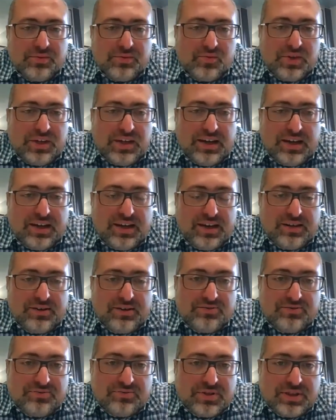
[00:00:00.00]
We
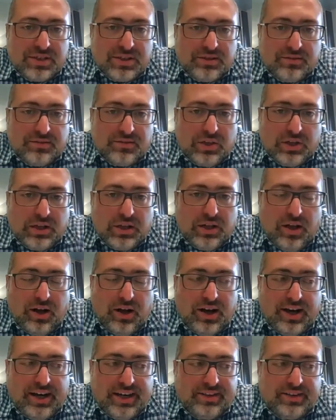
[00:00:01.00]
are
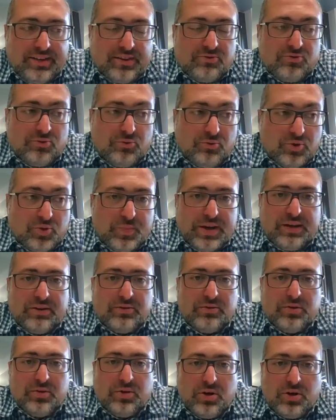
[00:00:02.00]
either rules
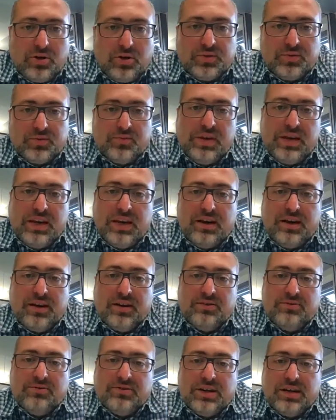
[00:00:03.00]
bound or not. We
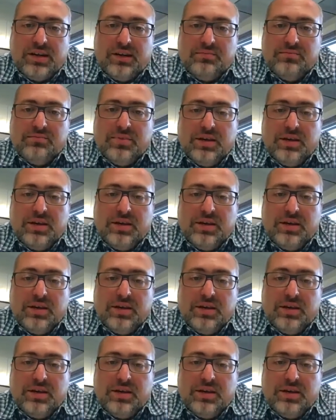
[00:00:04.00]
are